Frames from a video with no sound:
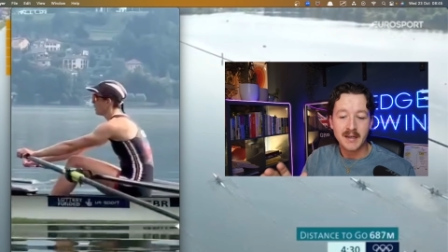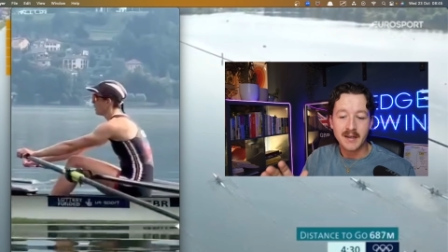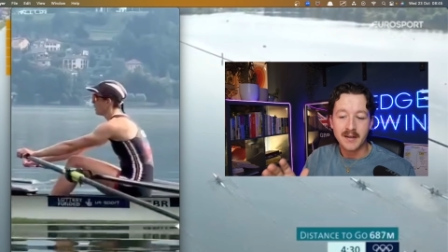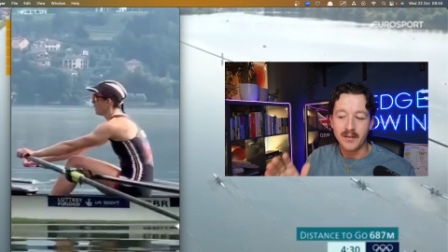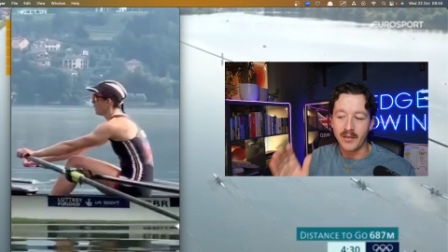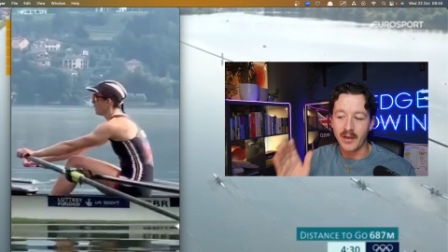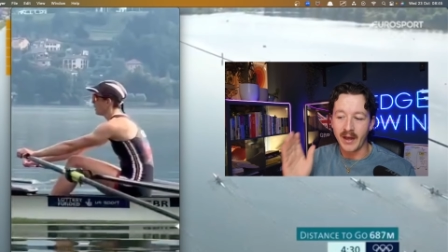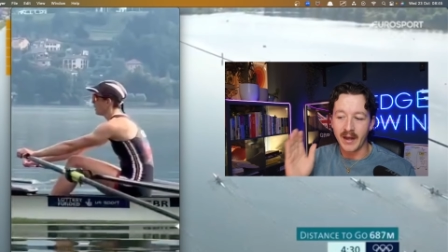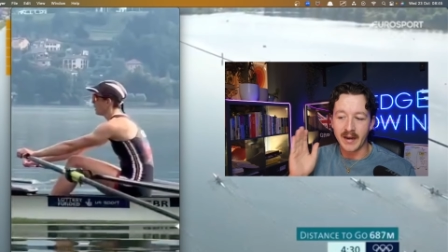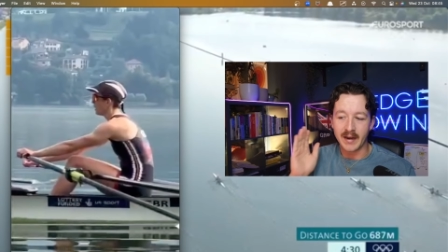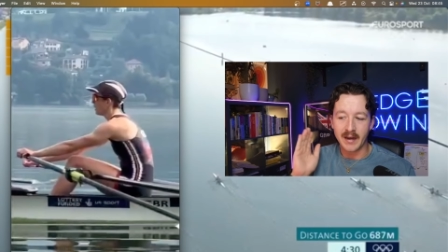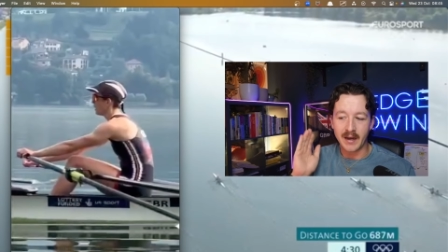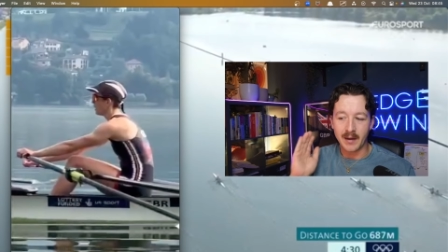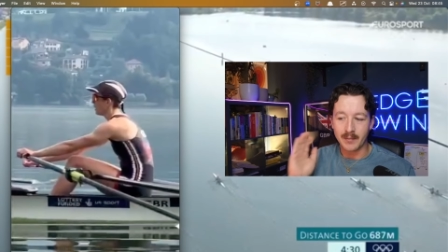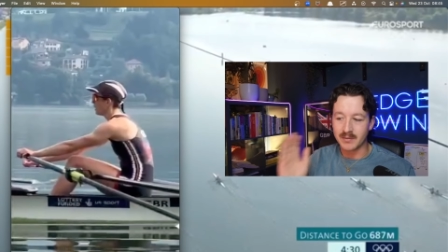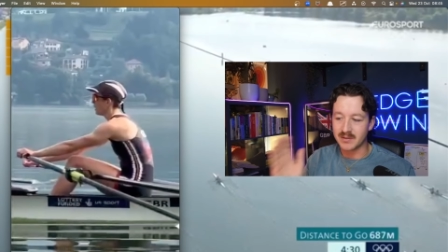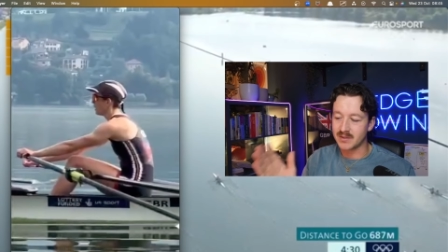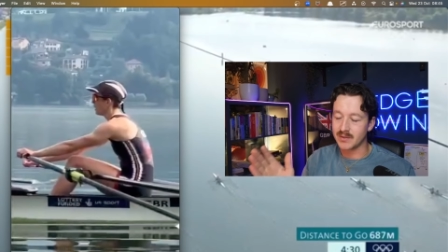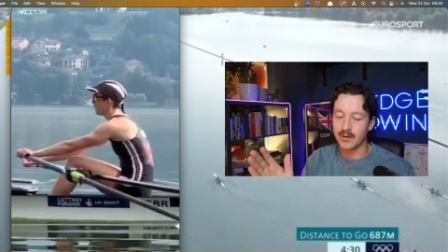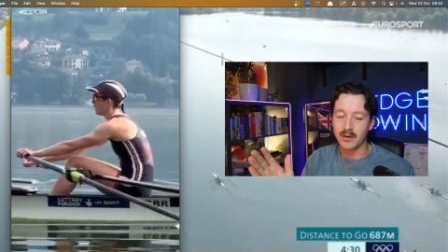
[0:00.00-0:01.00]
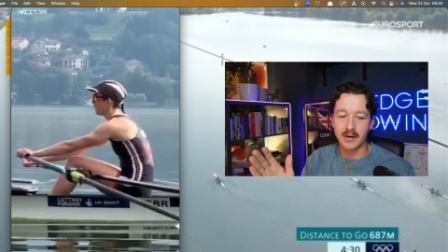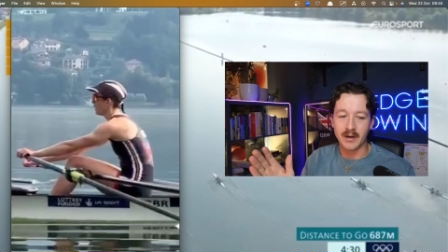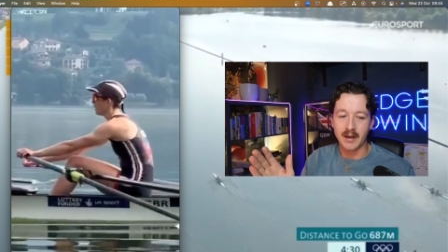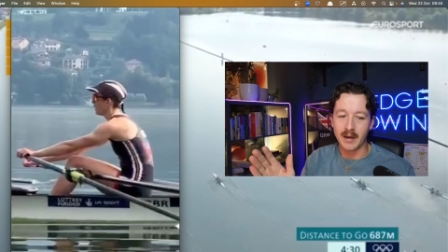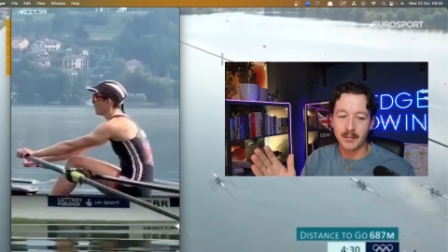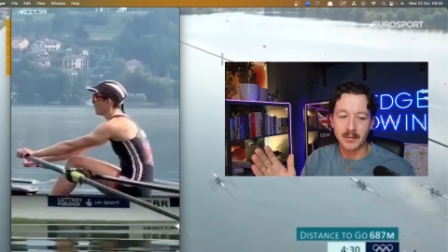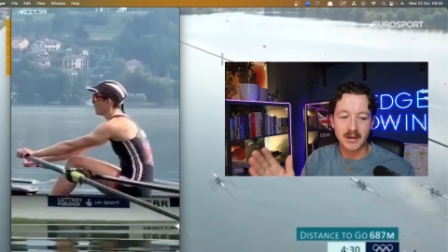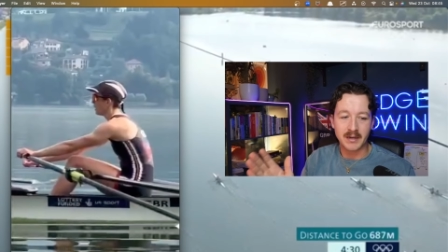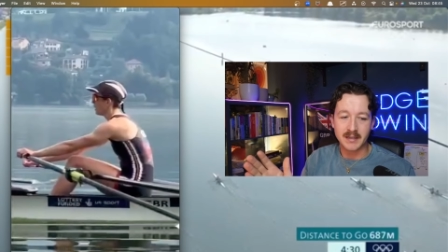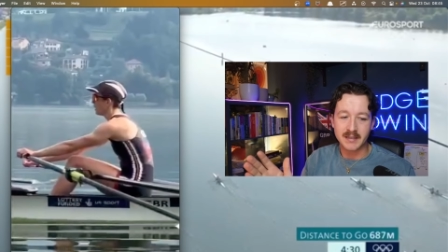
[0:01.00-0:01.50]
then I'm sorry,
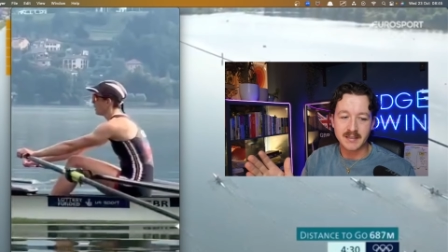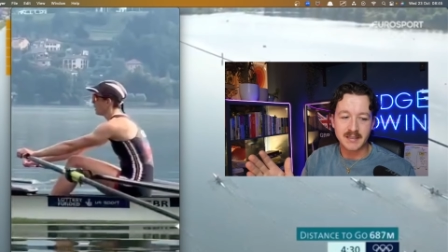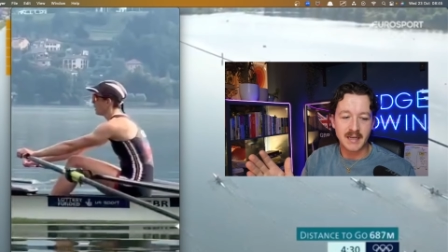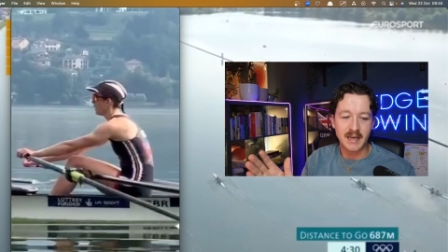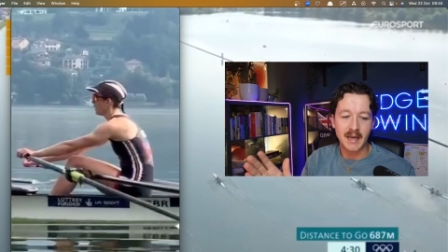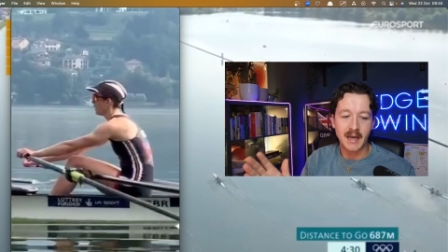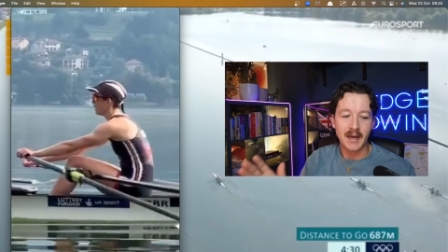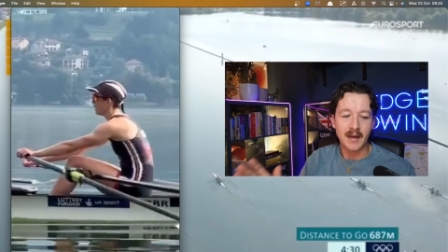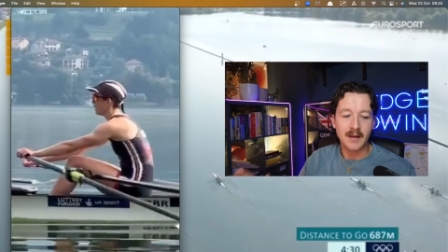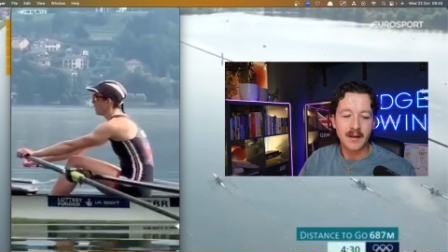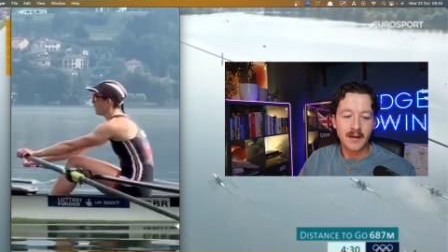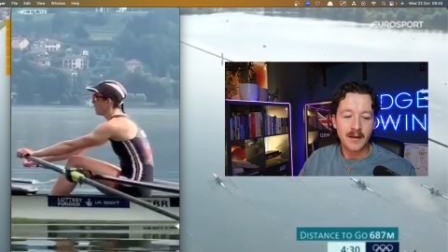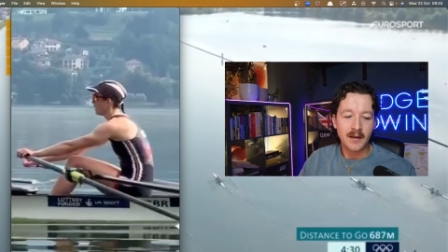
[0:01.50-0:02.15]
I'm gonna say it.